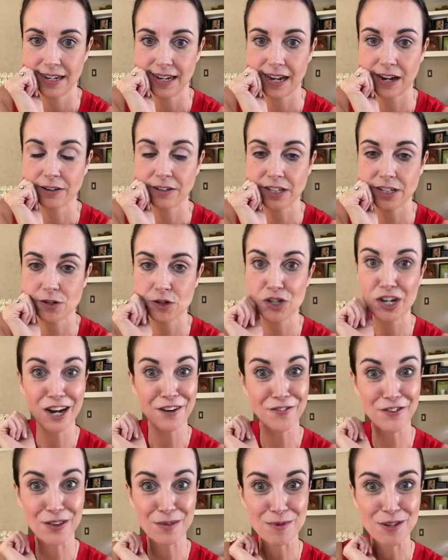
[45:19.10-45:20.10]
How can you
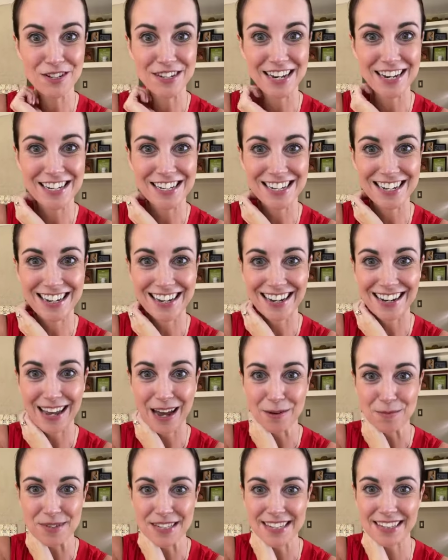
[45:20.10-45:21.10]
check for the mutation?
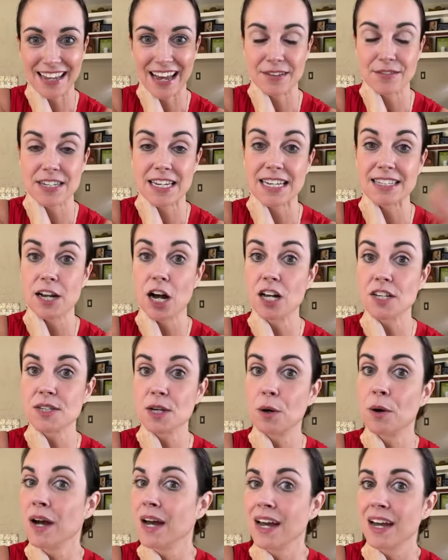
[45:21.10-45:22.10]
Yep, saliva test.
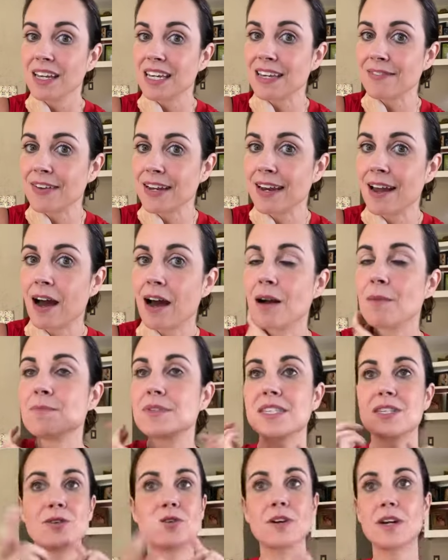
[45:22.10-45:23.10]
Also, even um,
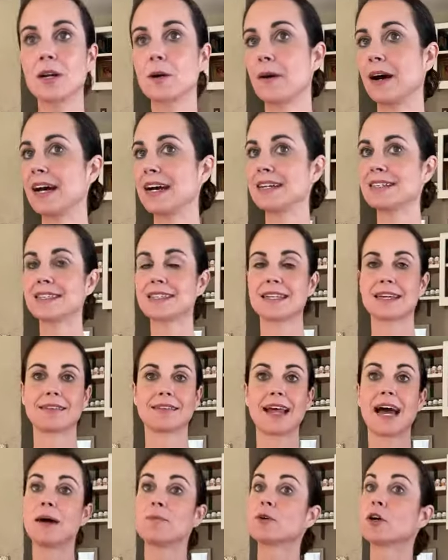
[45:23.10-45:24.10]
Sonora Quest and
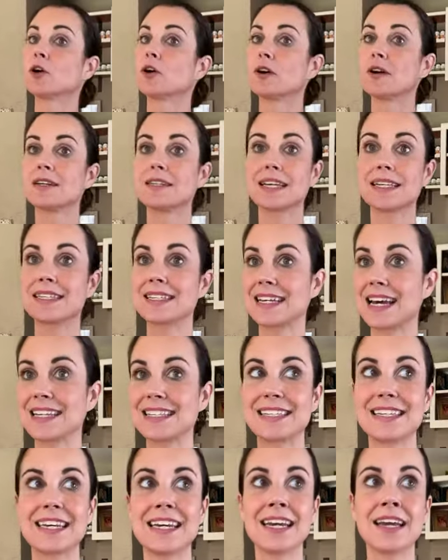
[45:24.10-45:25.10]
LabCorp does
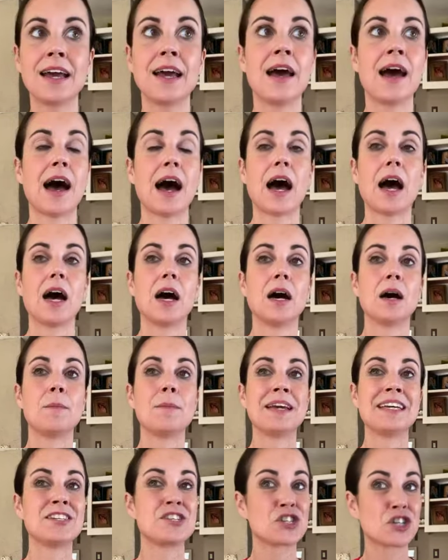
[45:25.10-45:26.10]
testing.
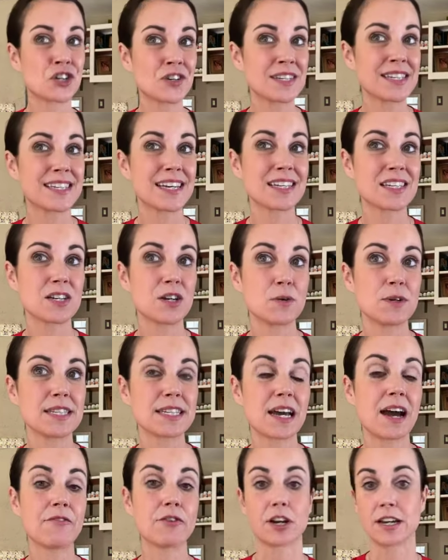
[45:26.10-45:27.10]
Um, insurance doesn't always
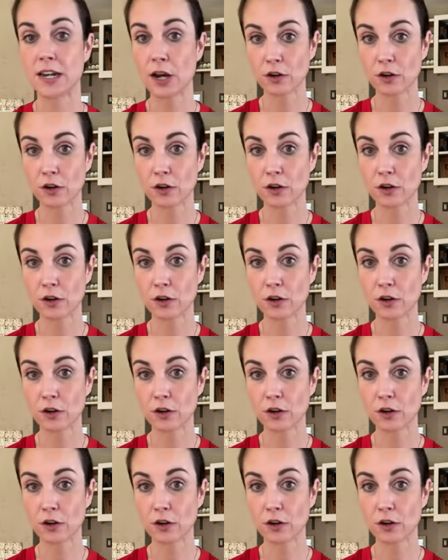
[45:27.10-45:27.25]
cover it.